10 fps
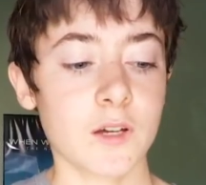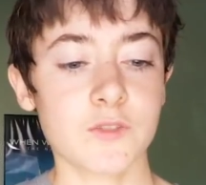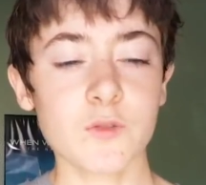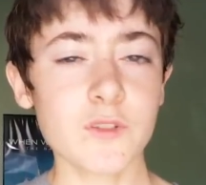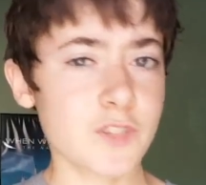
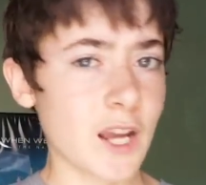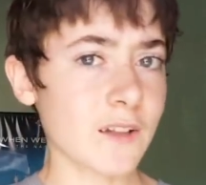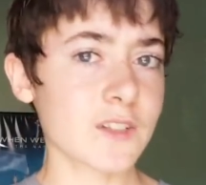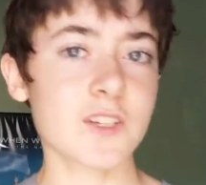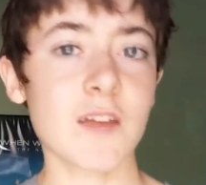sort of
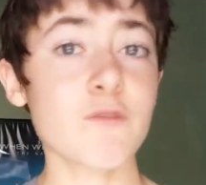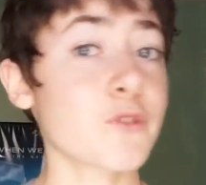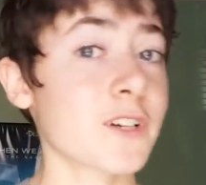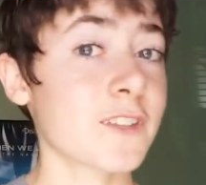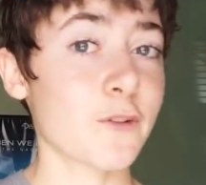challenged
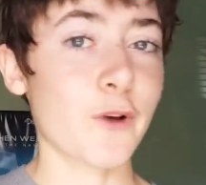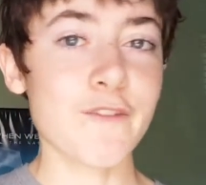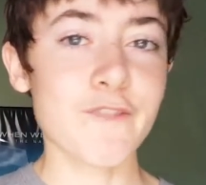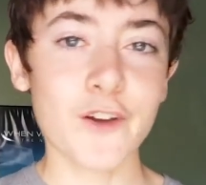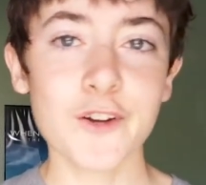everyone in the
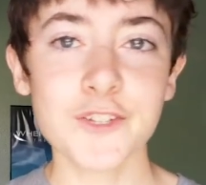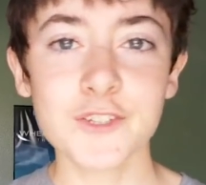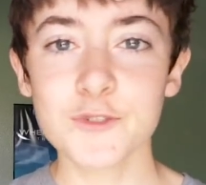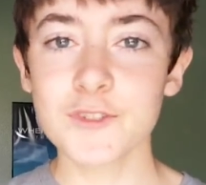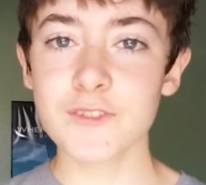YVR to
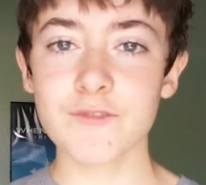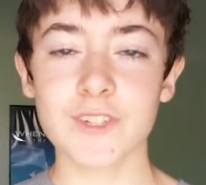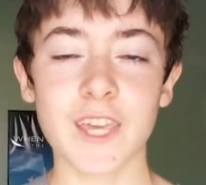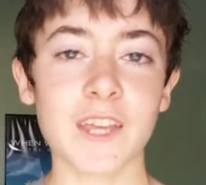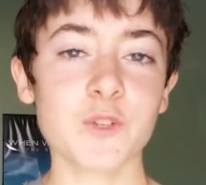do the
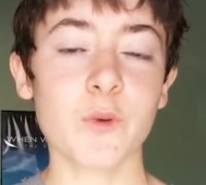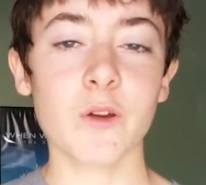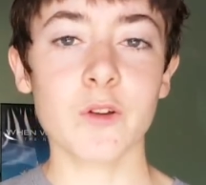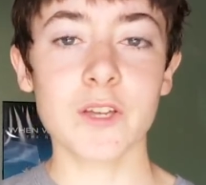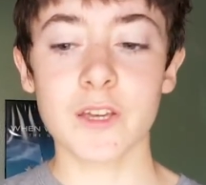
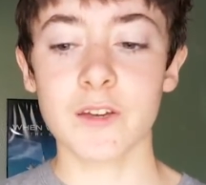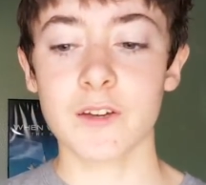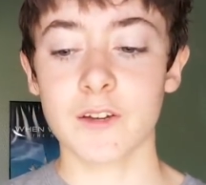Veganuary